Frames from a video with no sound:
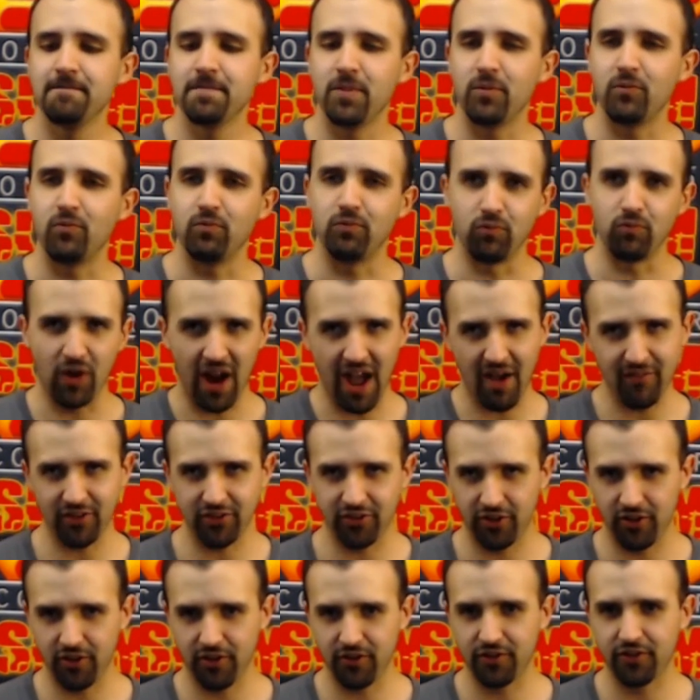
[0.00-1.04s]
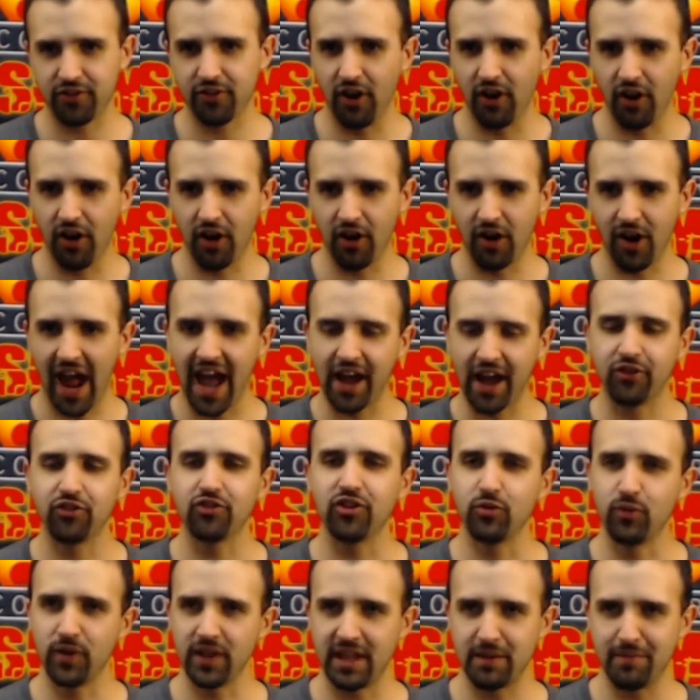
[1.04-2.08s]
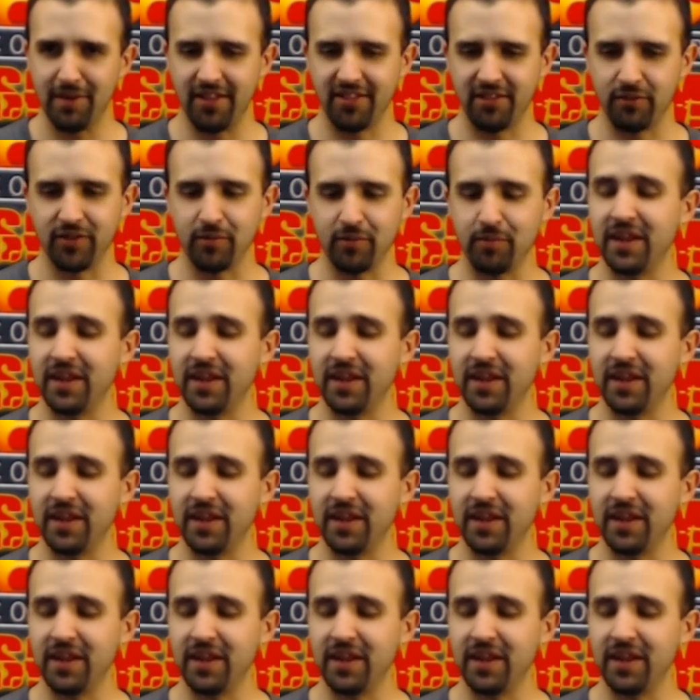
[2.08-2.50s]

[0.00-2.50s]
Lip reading: Ravagers are actually really amazing with him.